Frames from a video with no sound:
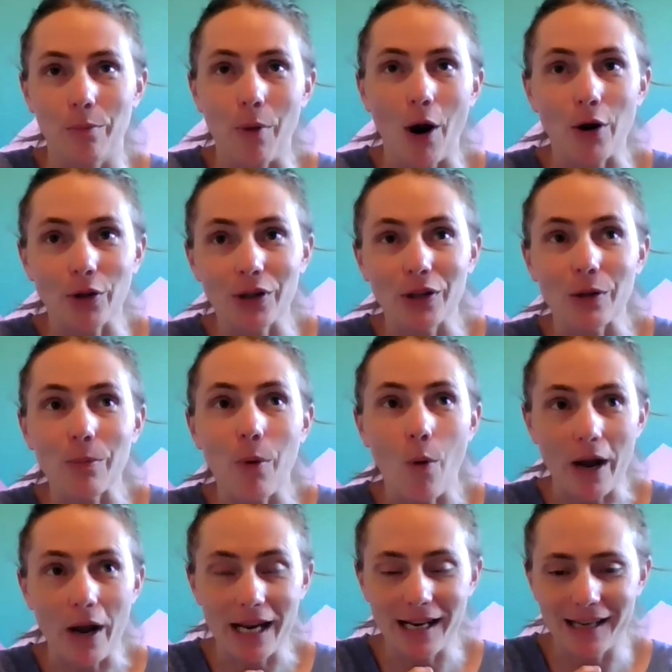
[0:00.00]
partly the
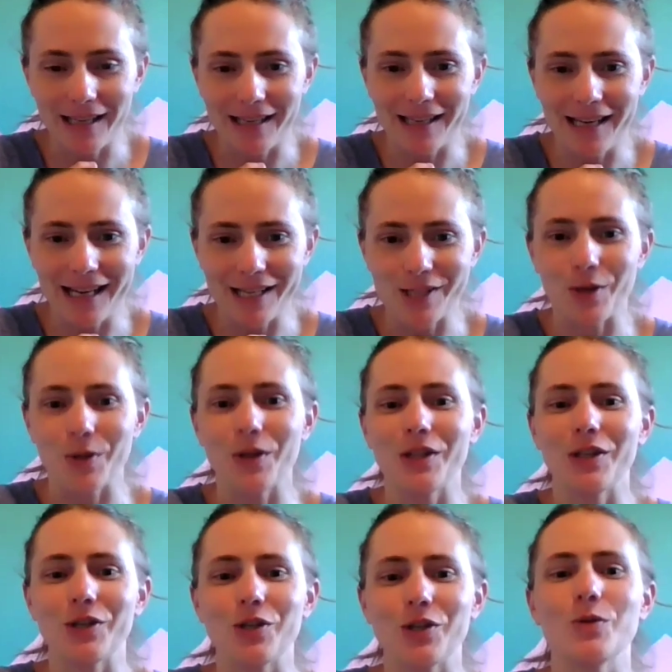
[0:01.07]
point, is so
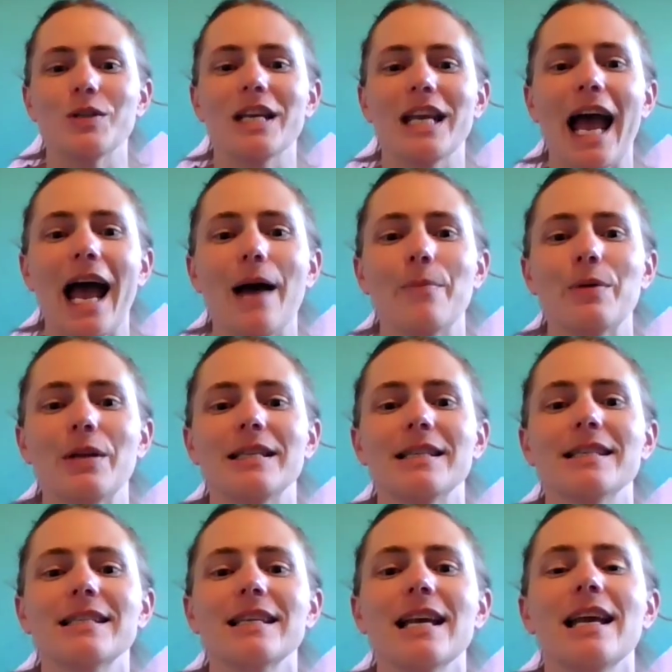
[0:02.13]
that the choosing
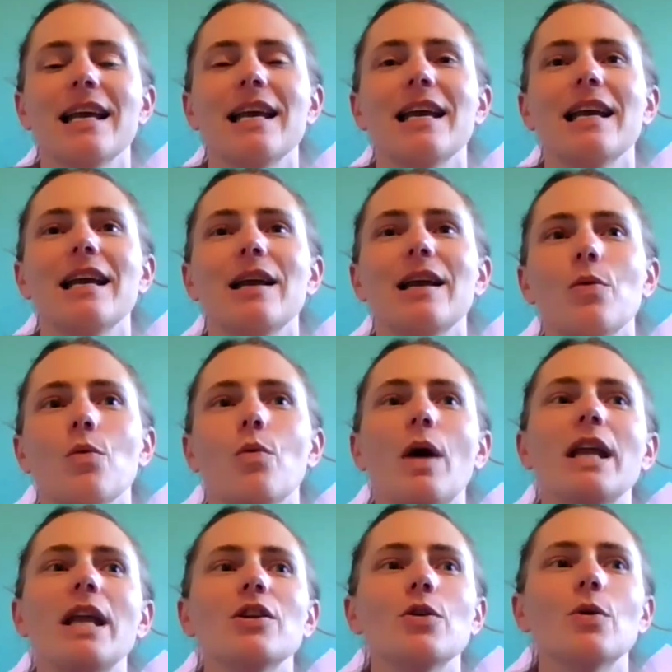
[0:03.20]
happens
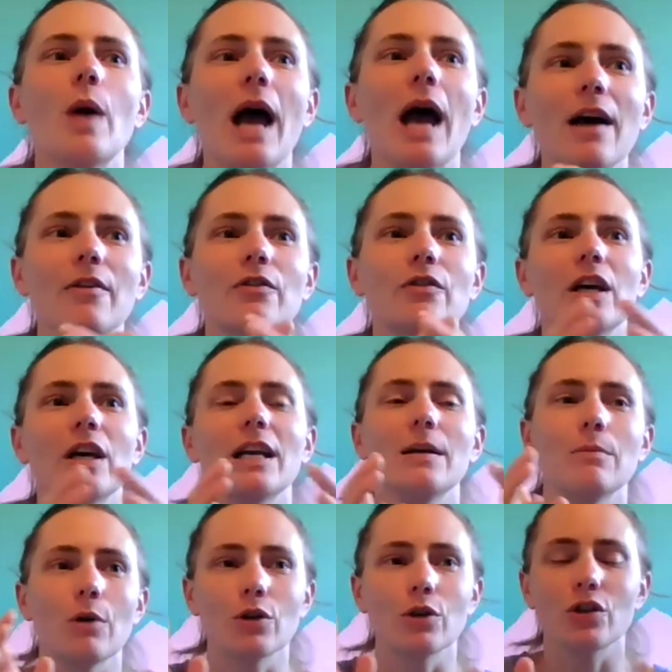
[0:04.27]
when you have the
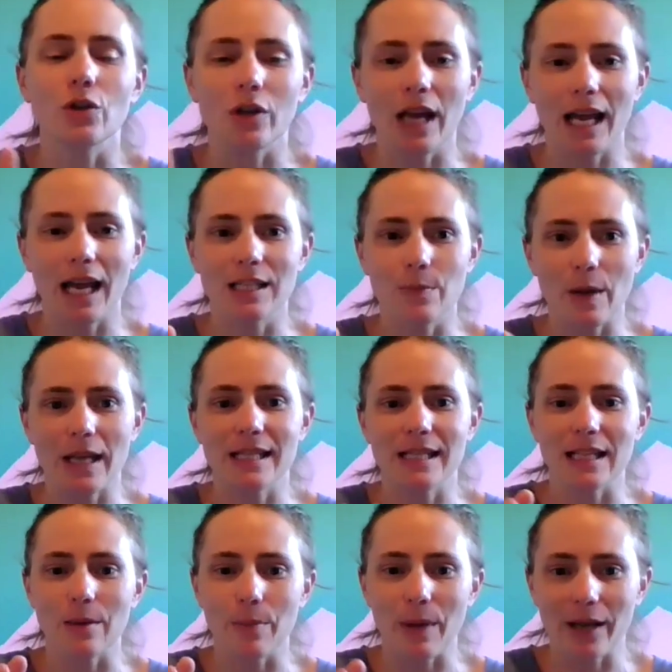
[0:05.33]
emotional headspace
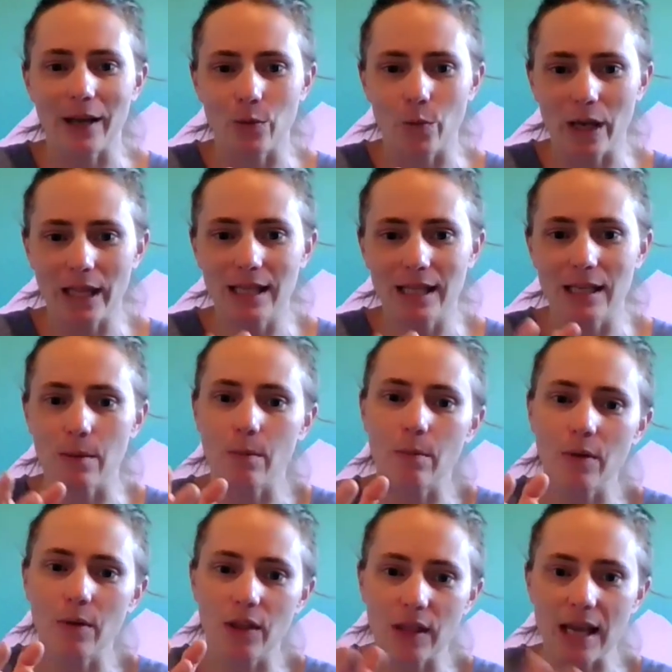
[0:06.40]
and the bandwidth
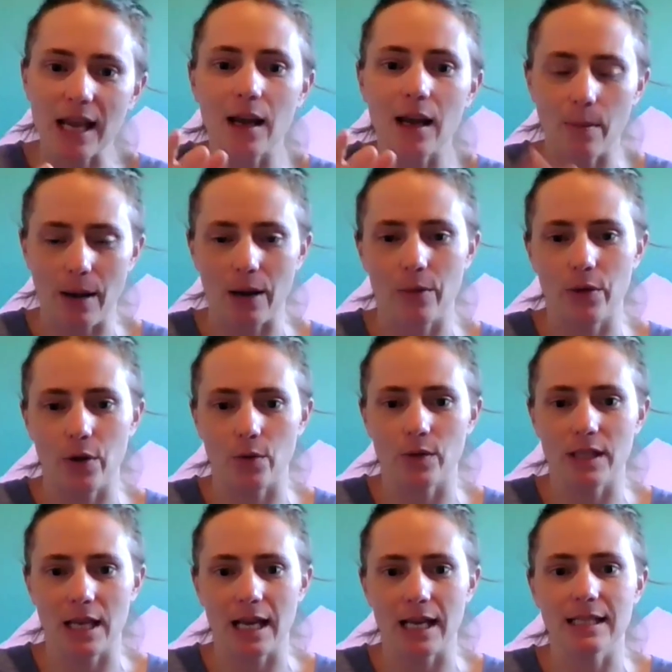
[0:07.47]
to think about
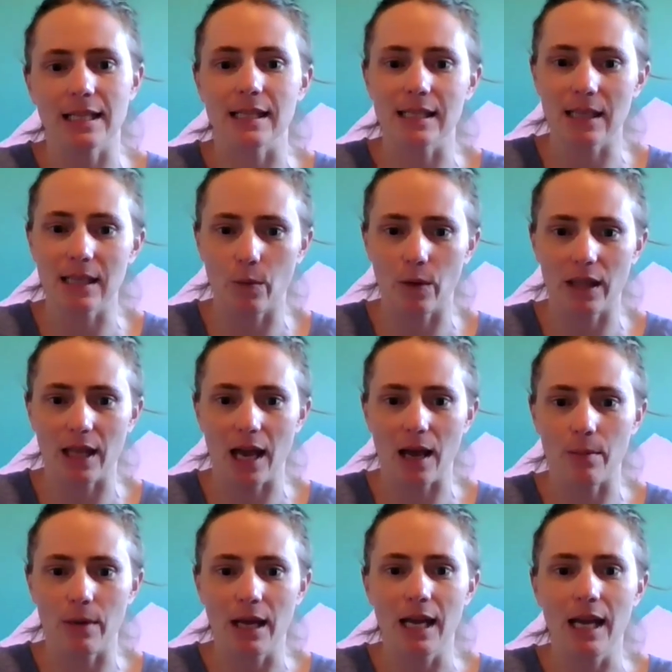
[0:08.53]
those things and sit with
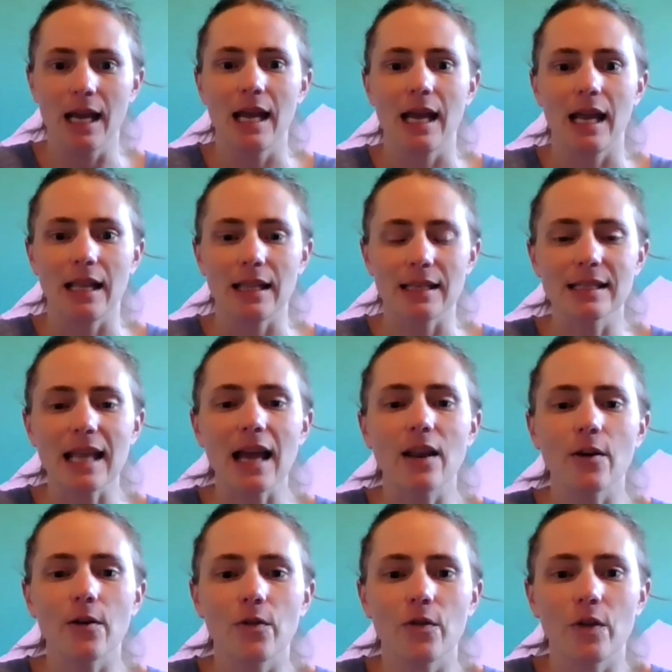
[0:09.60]
them, instead
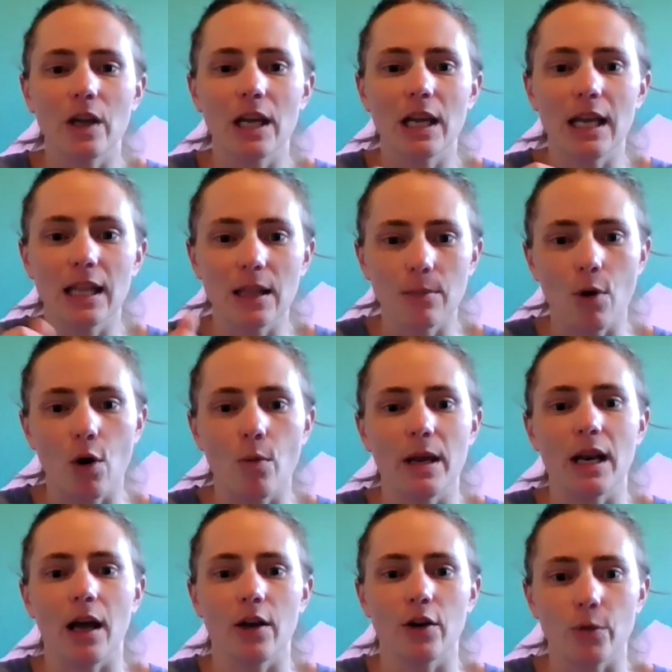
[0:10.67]
of in the
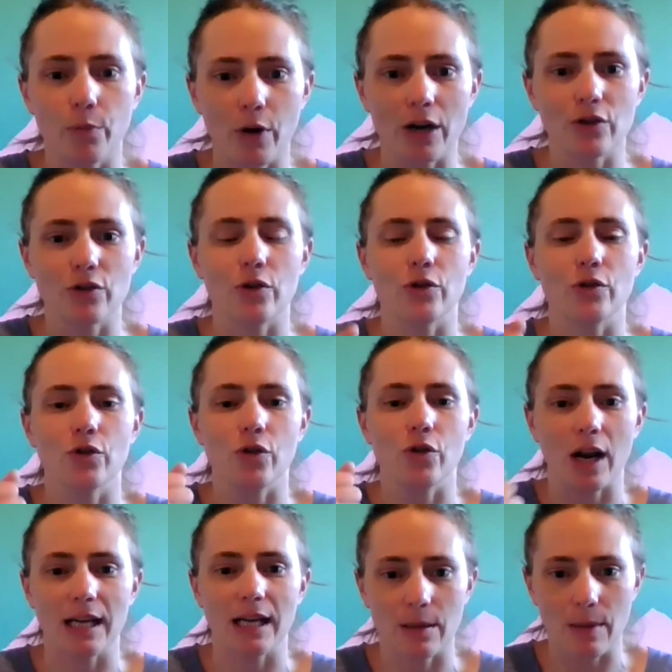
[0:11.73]
moment under pressure
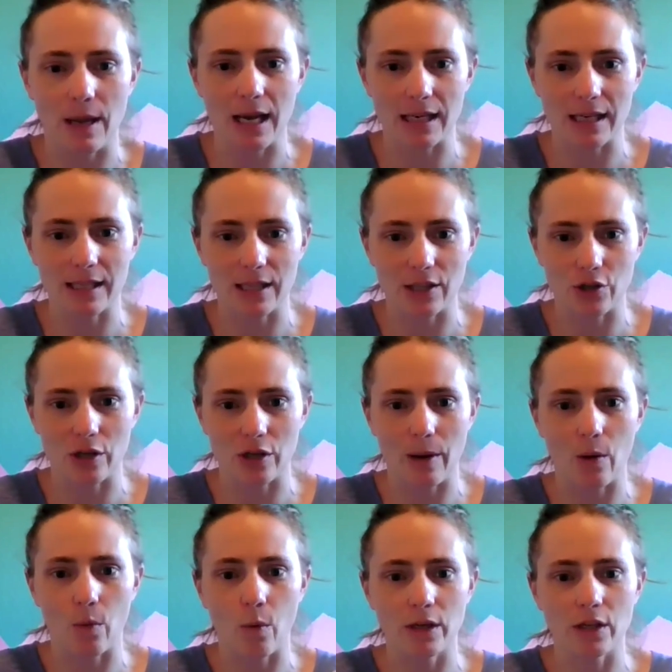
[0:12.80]
trying to make a decision
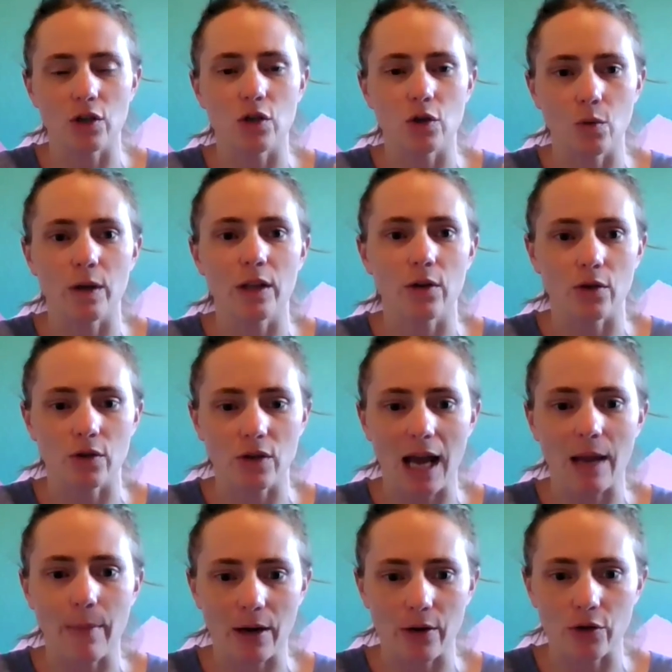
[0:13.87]
about what to do with your
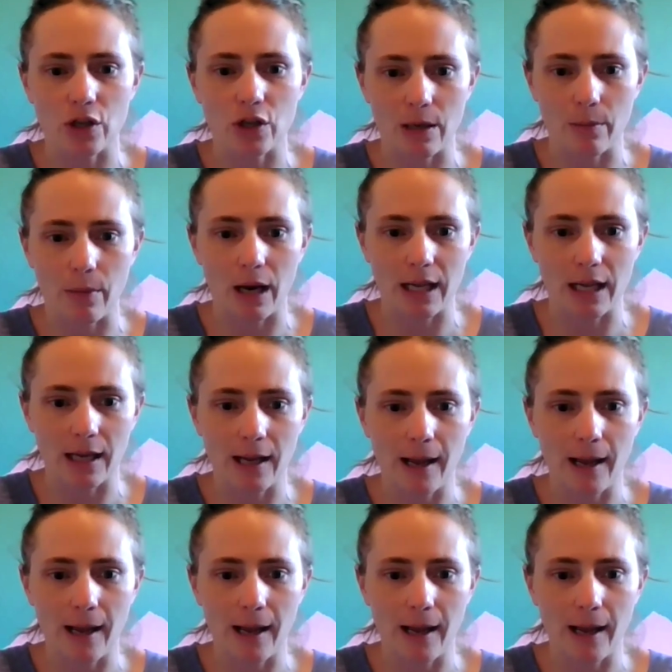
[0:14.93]
time, energy, and money.